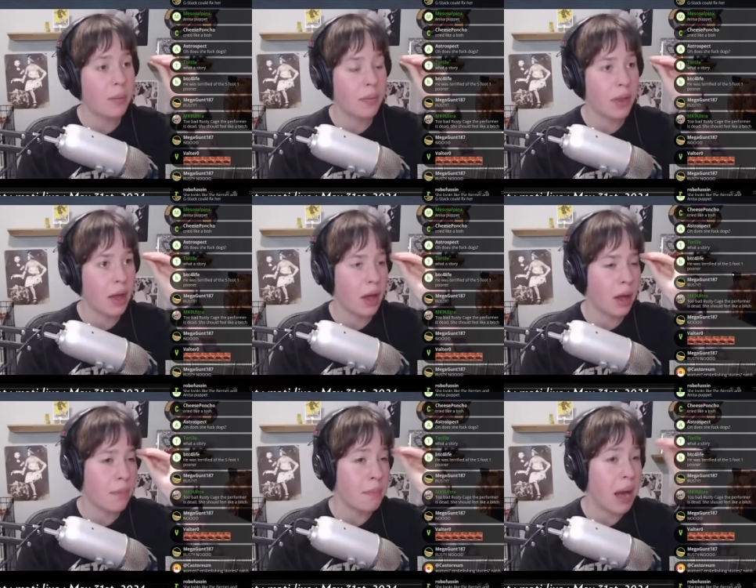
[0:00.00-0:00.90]
uh,
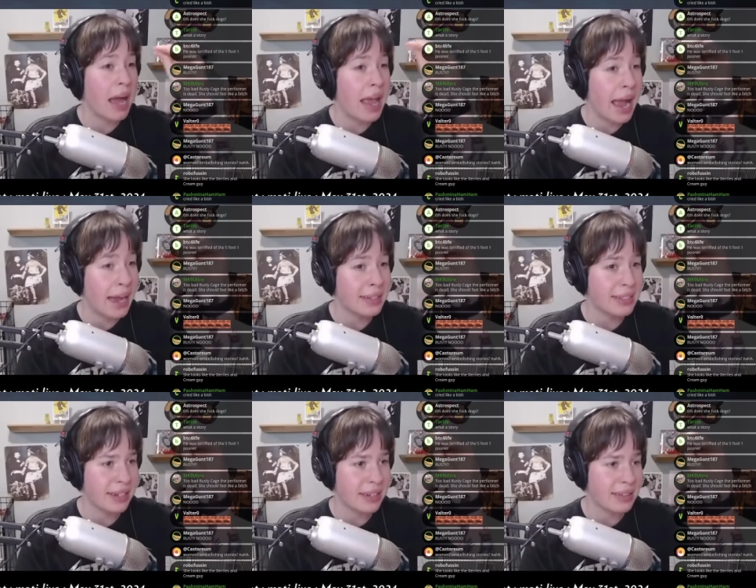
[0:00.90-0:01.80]
by
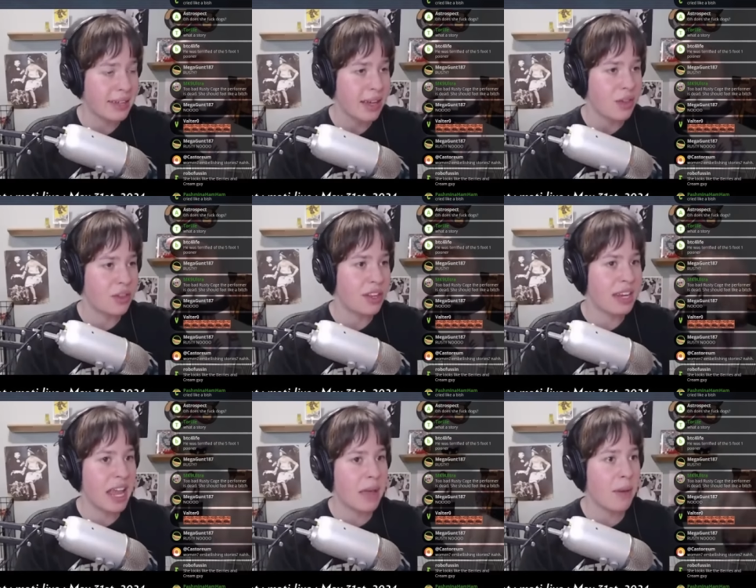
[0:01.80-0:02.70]
accident, the
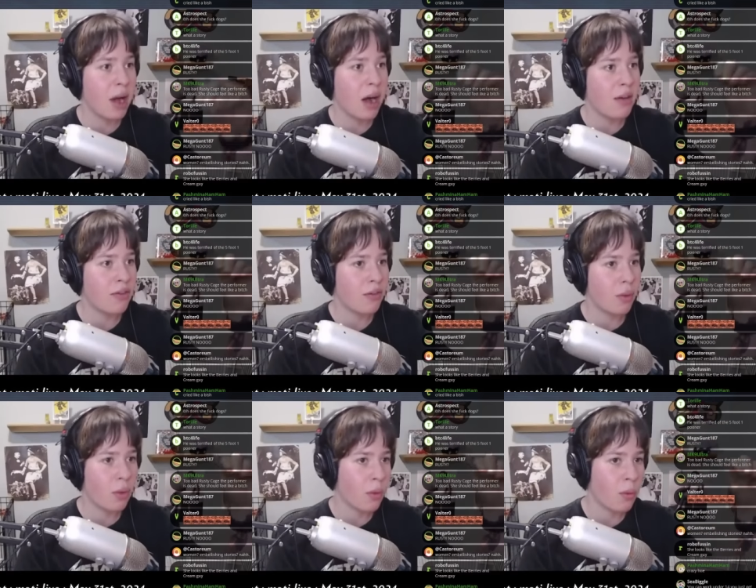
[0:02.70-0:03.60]
name of
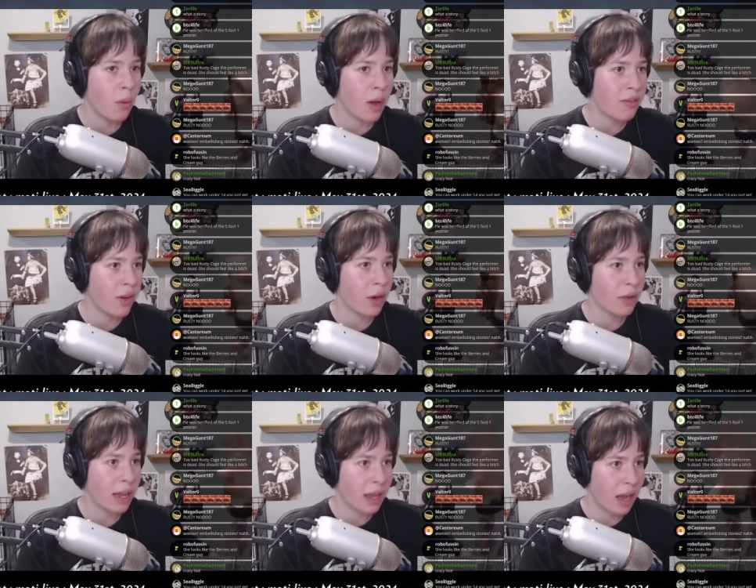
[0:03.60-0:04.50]
one of our
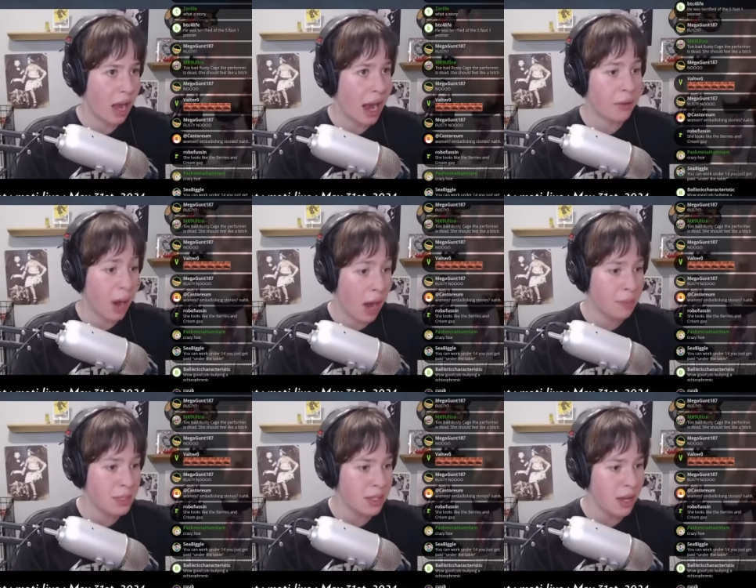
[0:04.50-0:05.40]
like higher
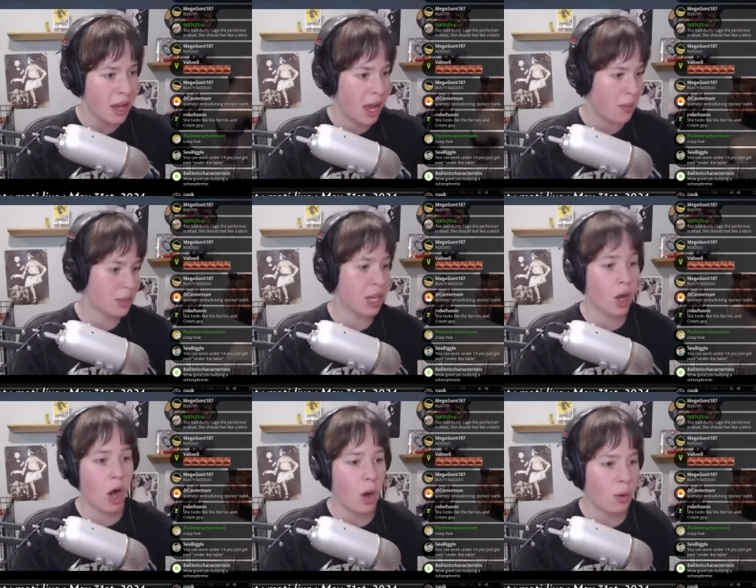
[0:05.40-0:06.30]
ups, and was like,
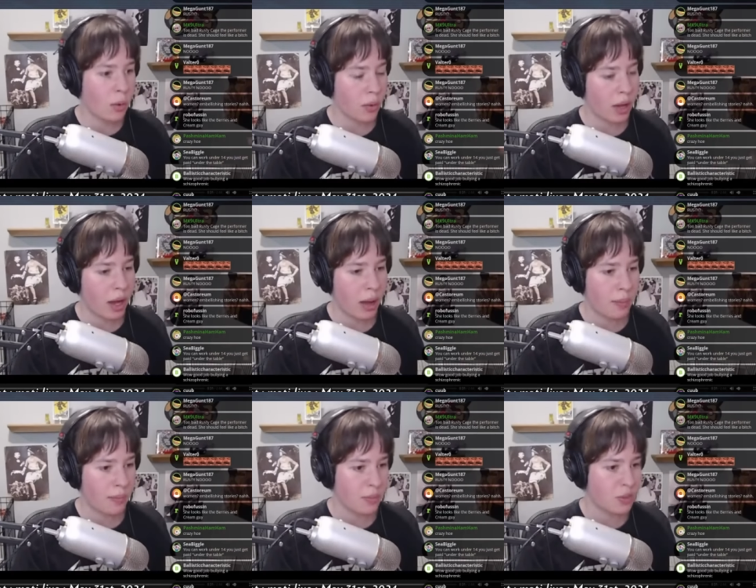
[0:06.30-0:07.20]
"Oh, um." John-